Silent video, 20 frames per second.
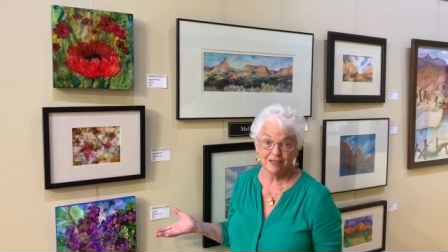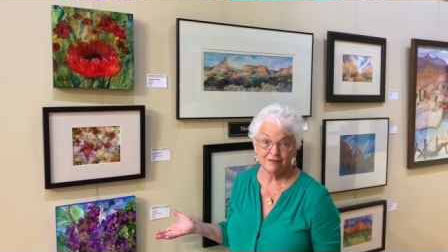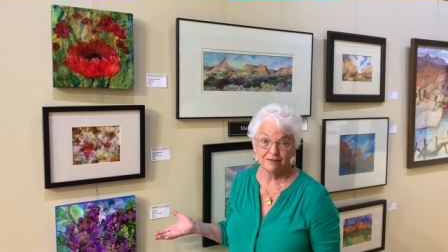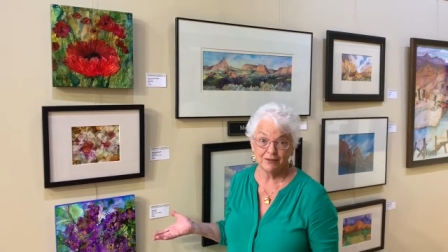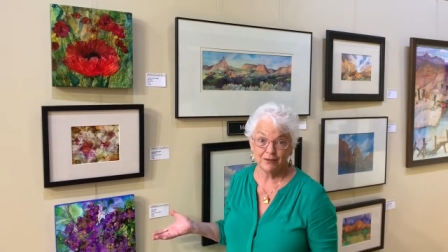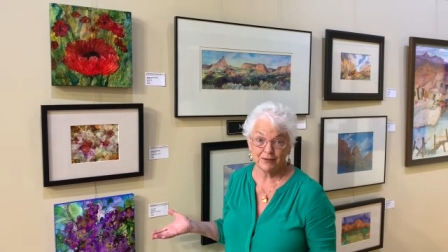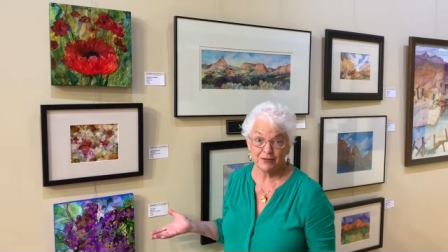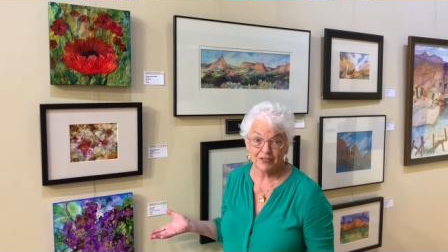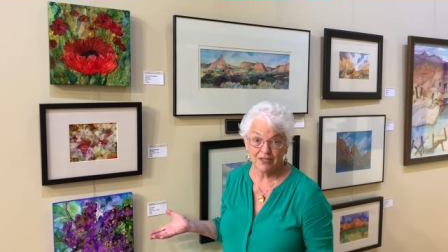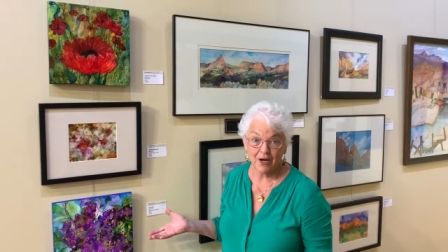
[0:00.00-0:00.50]
of
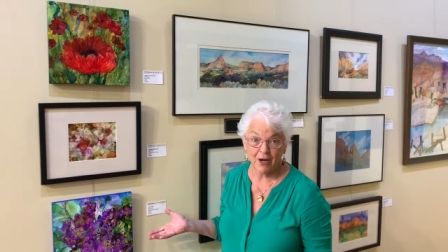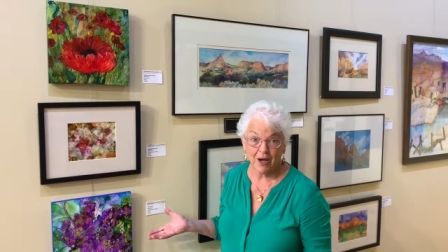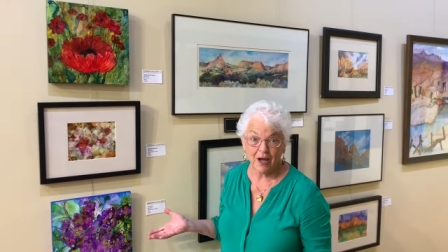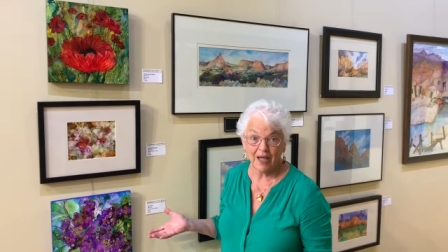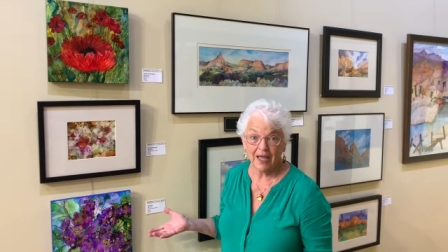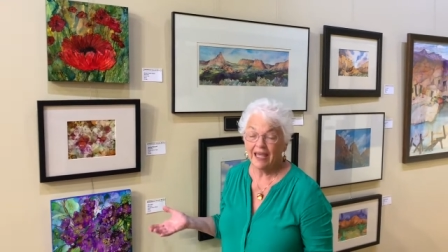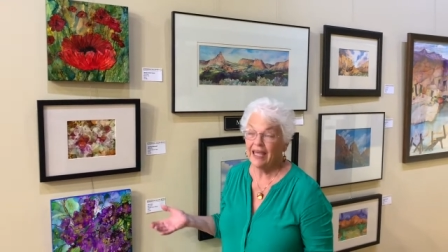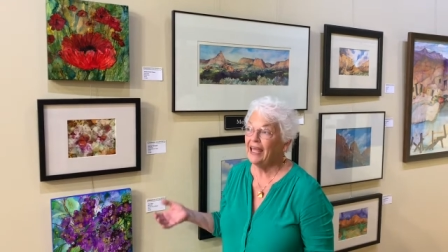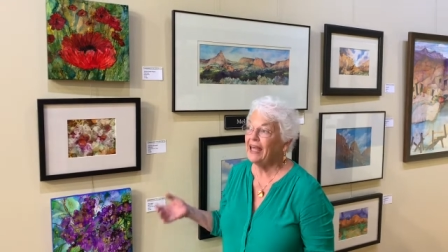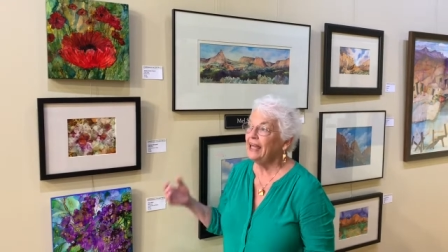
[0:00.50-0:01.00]
Utah.
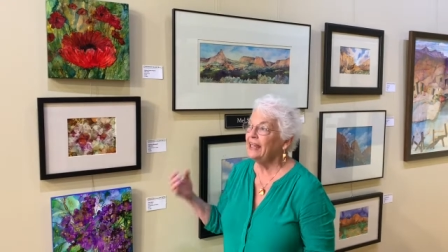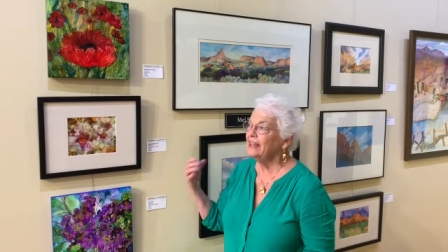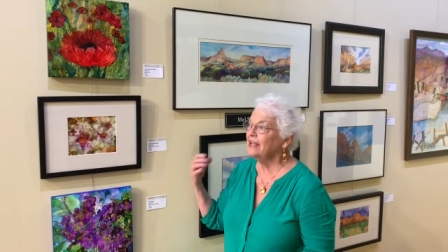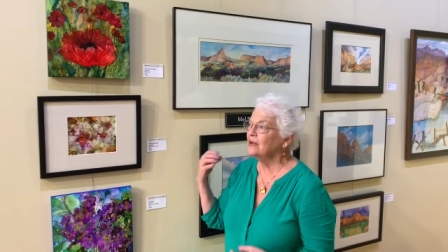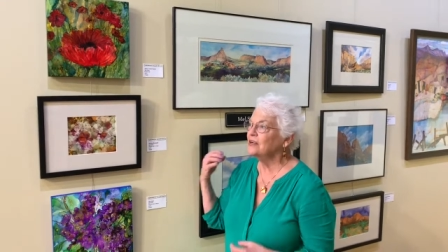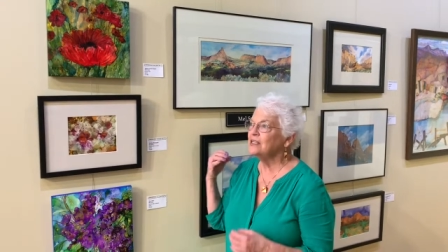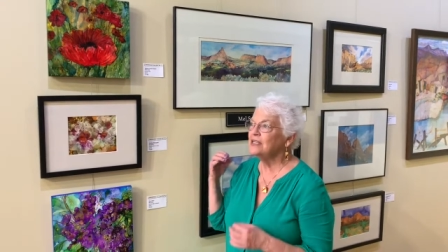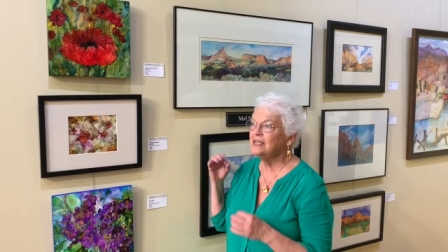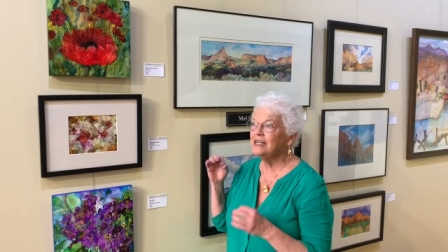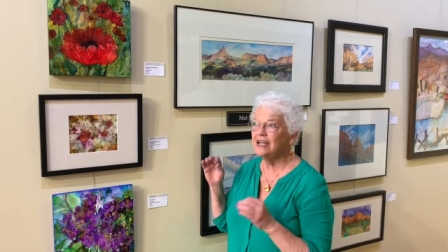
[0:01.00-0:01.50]

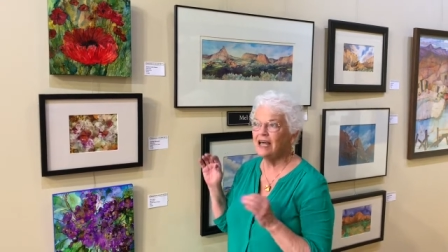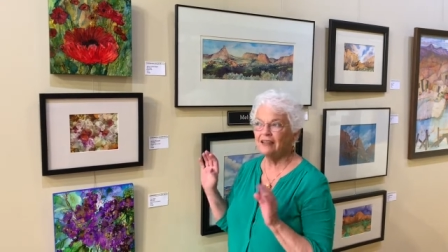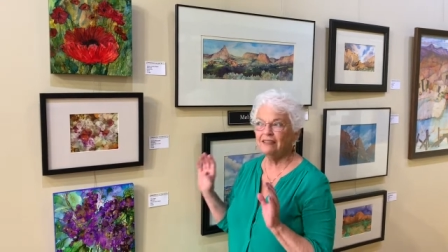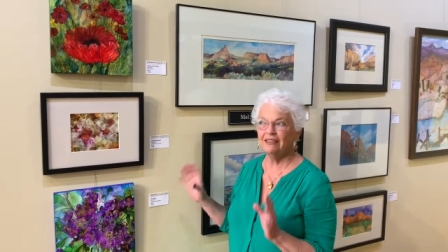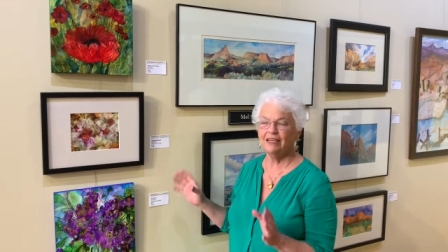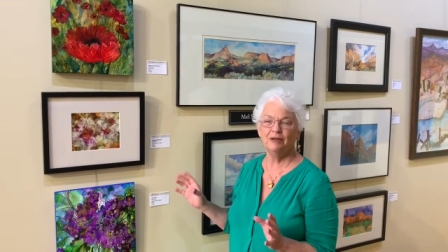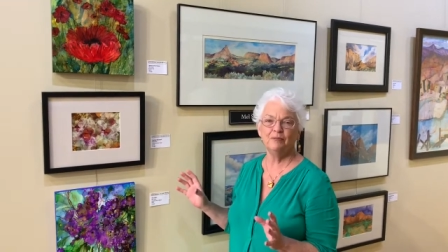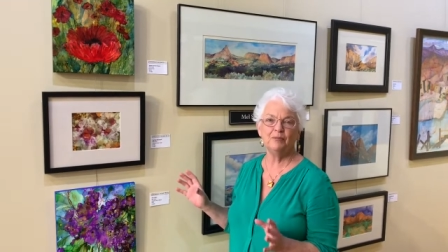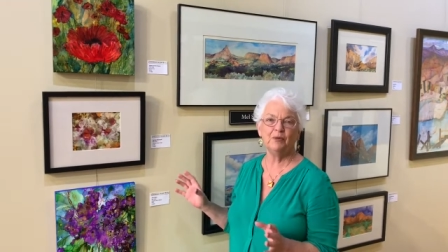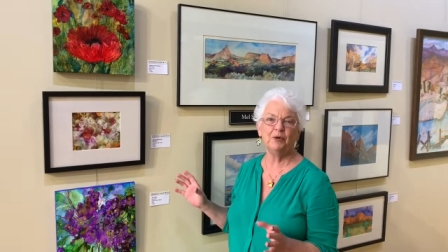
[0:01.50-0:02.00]
There's
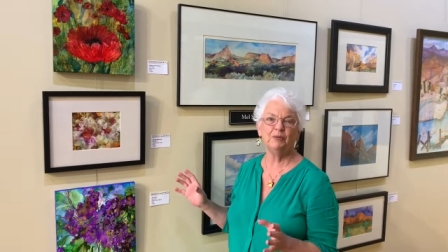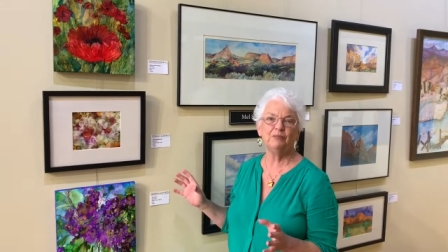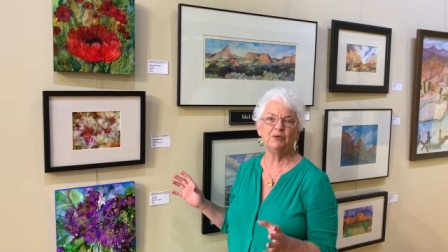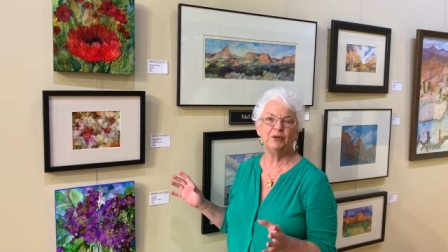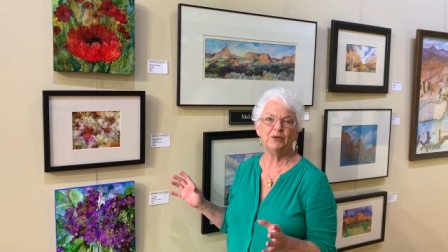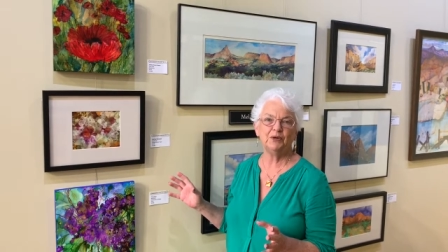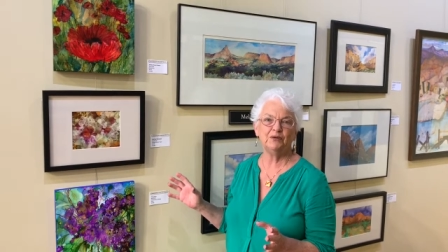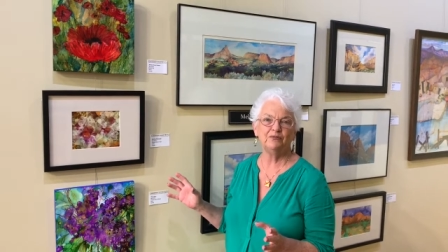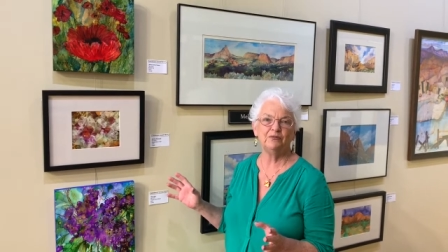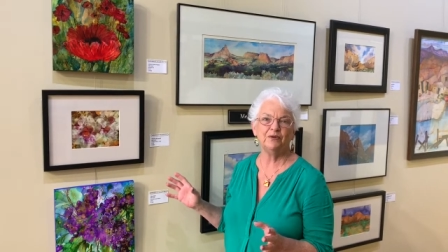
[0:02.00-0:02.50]
nothing more
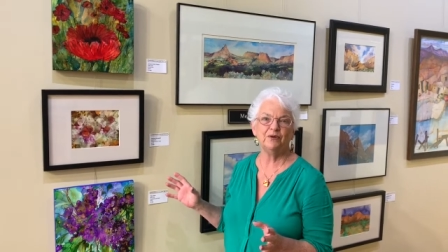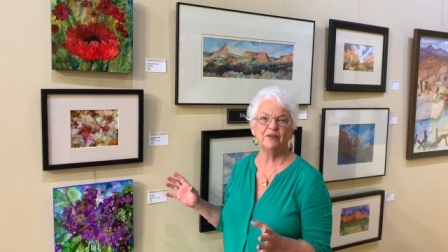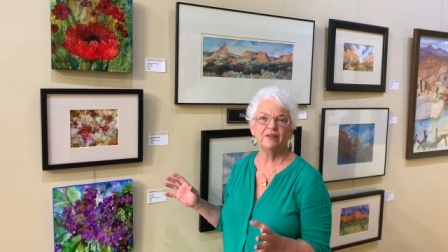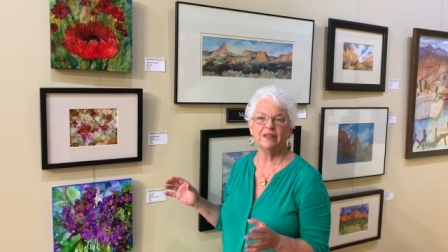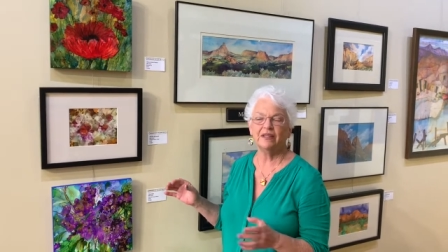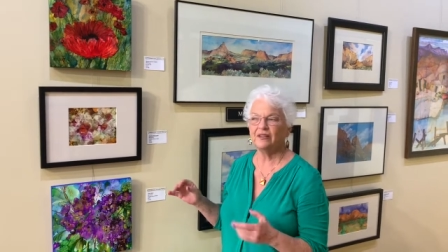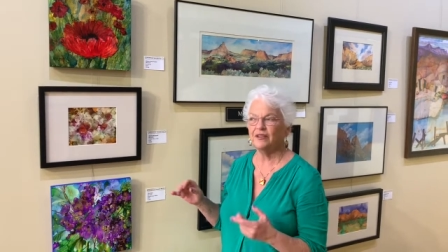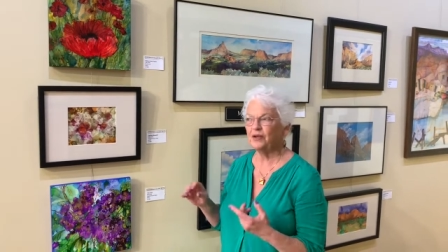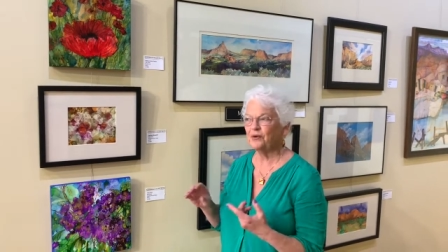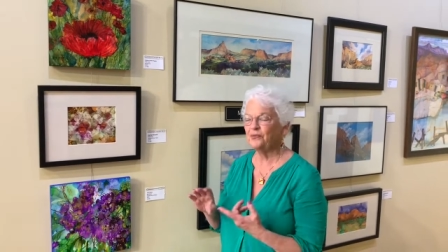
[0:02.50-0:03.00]
beautiful
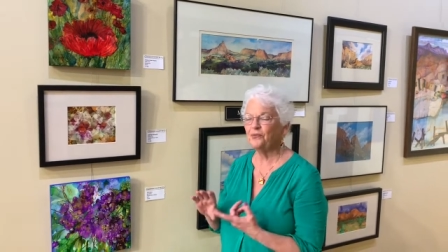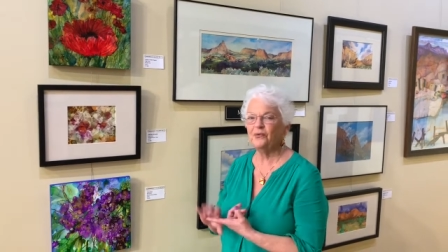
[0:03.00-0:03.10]
than the